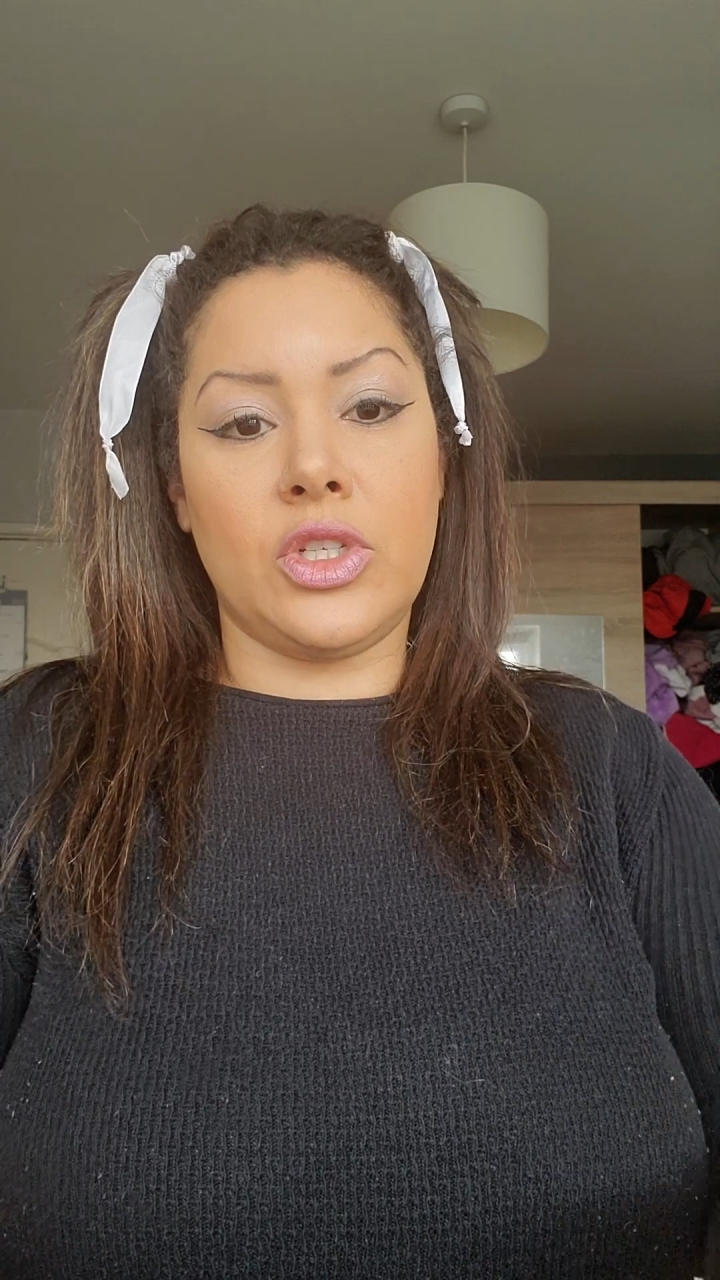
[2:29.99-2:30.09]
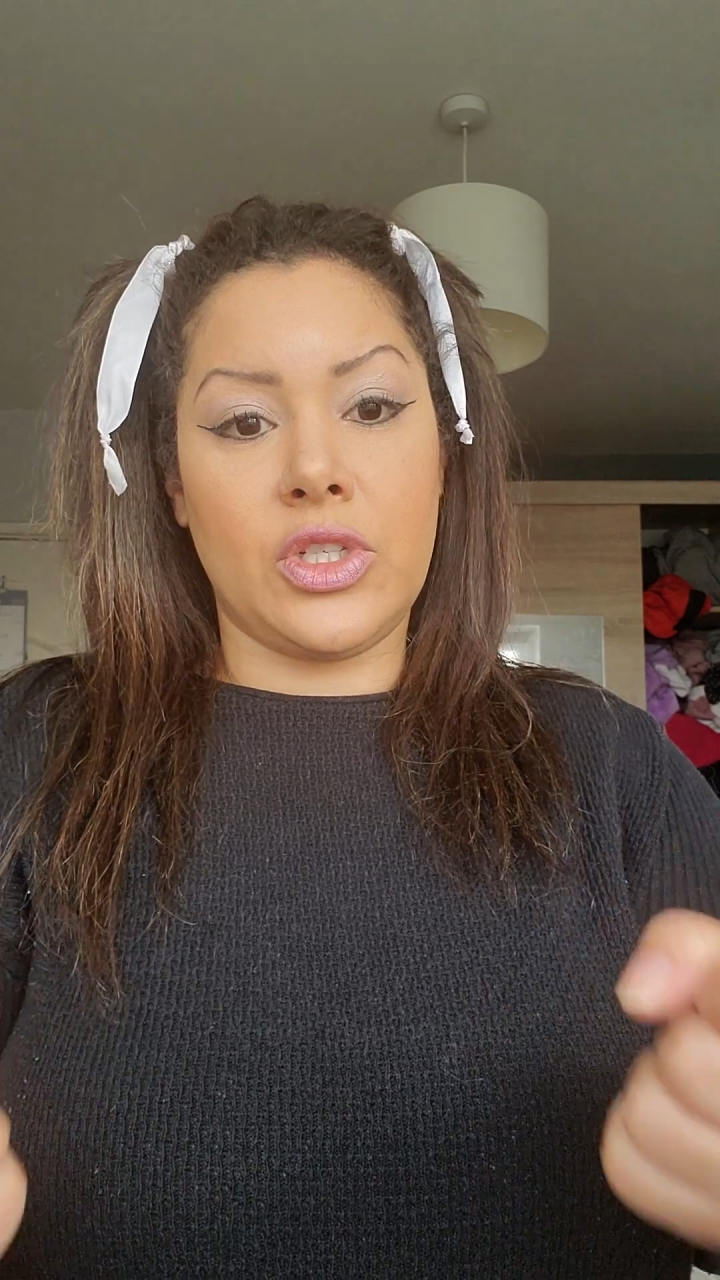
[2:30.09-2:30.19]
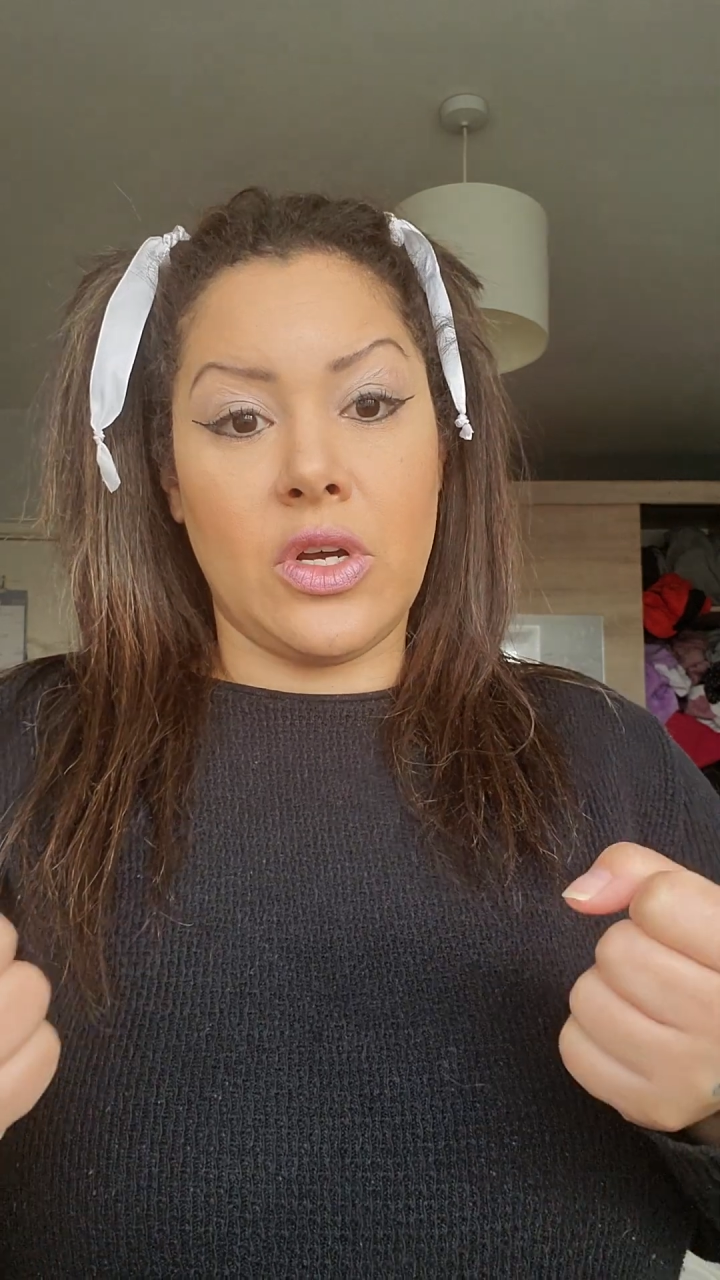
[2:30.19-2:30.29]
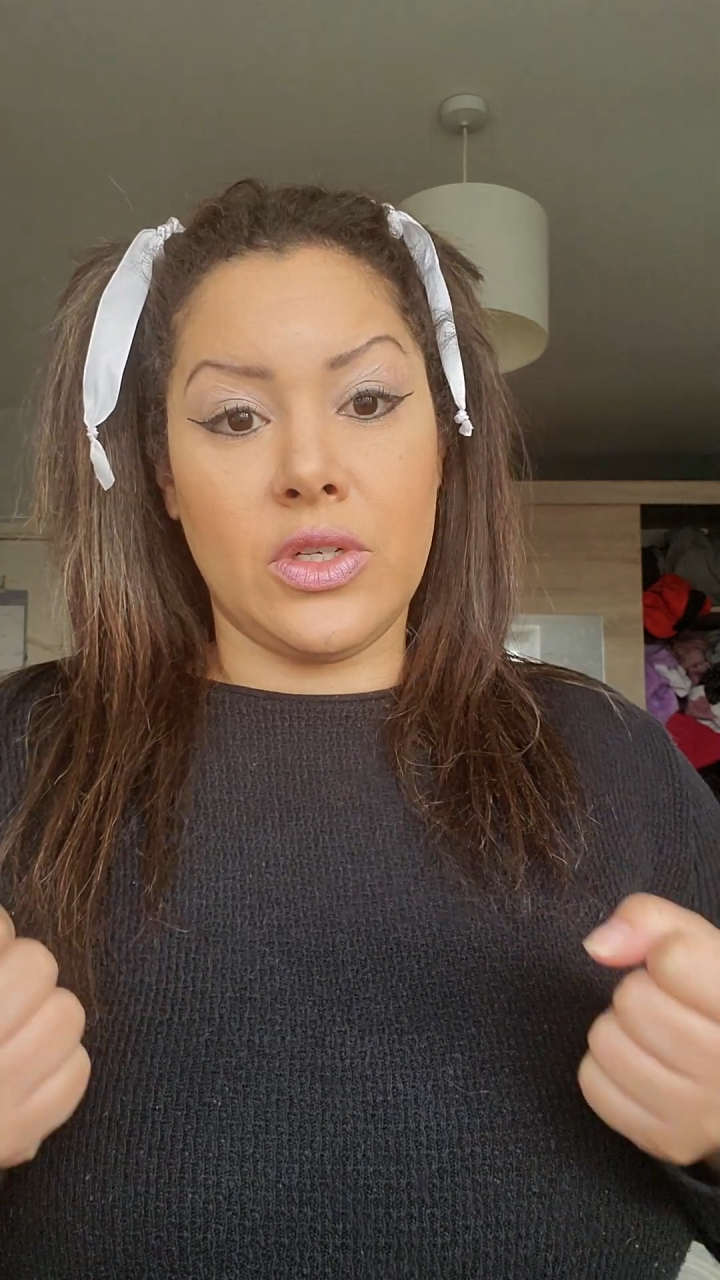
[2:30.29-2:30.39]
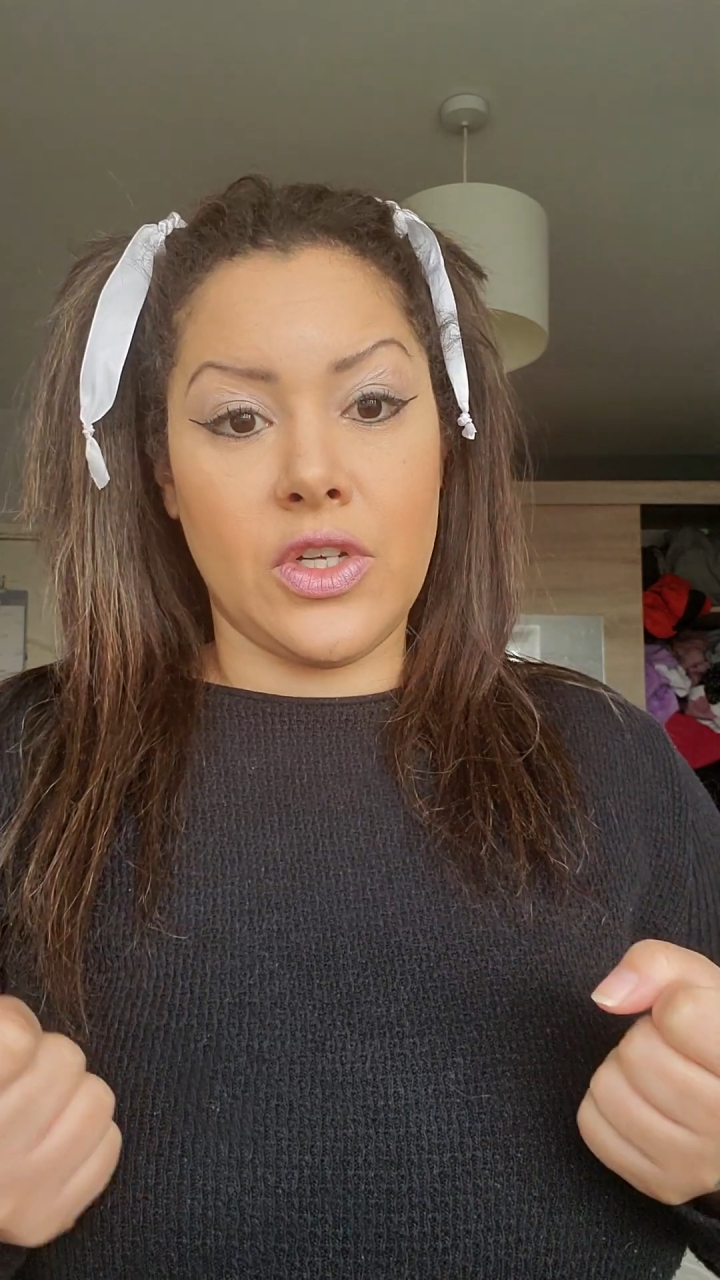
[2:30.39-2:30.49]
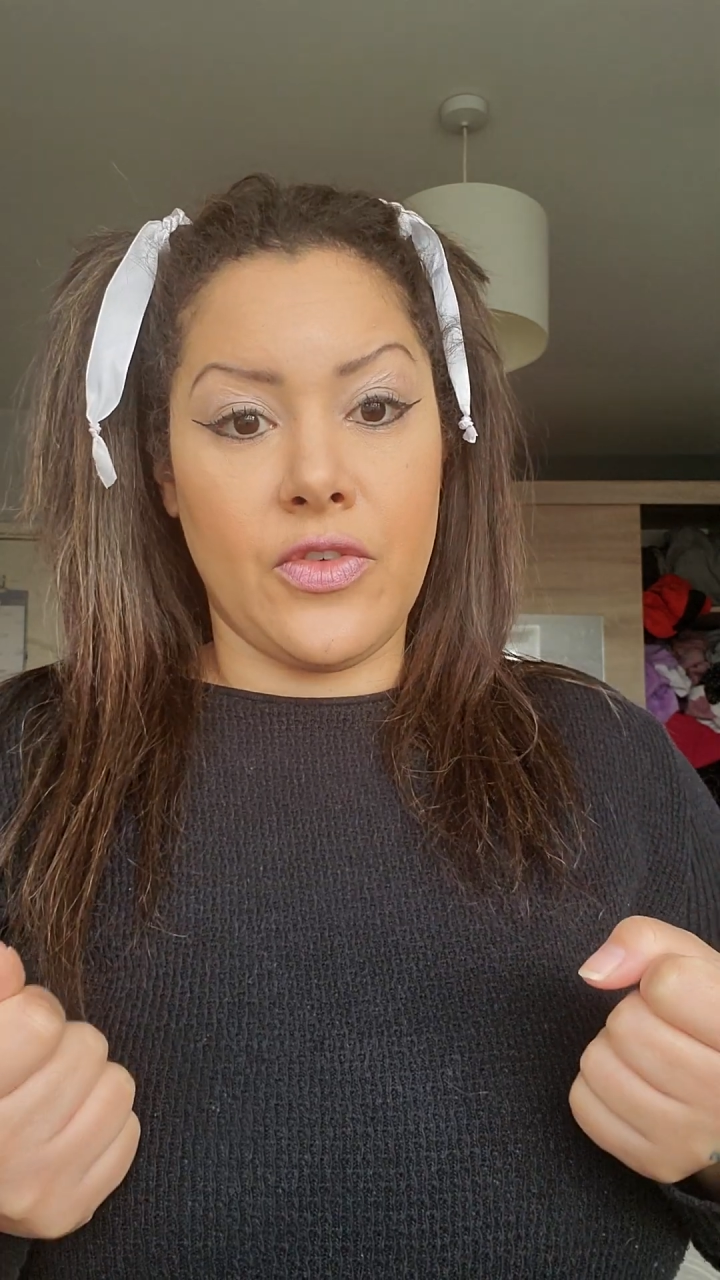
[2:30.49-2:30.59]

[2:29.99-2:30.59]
socks